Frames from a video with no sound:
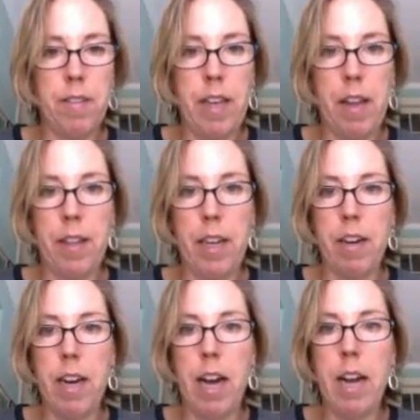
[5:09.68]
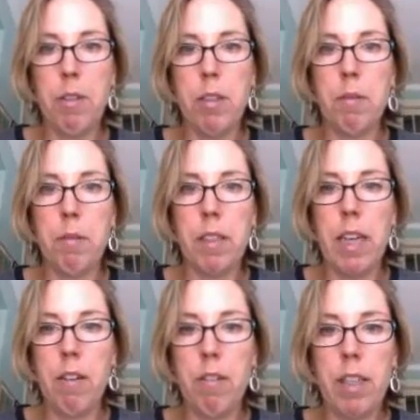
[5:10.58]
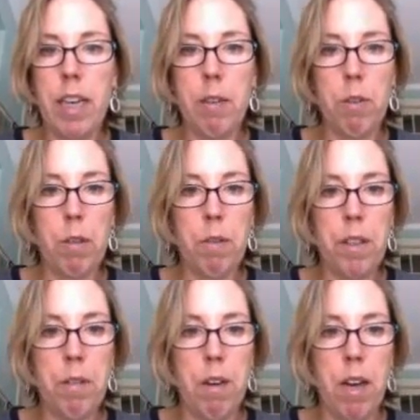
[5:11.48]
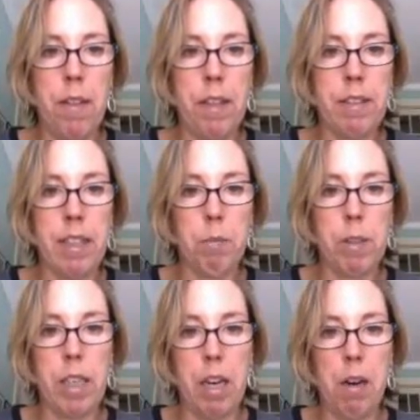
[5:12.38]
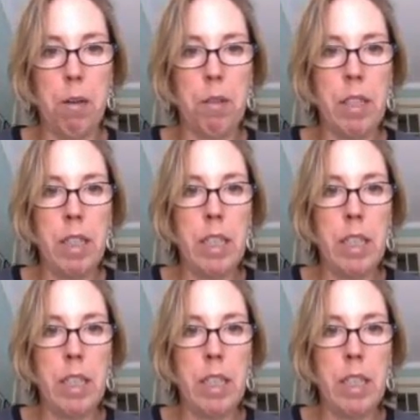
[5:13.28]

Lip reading: that there. And I will kind of work with you on this as we go.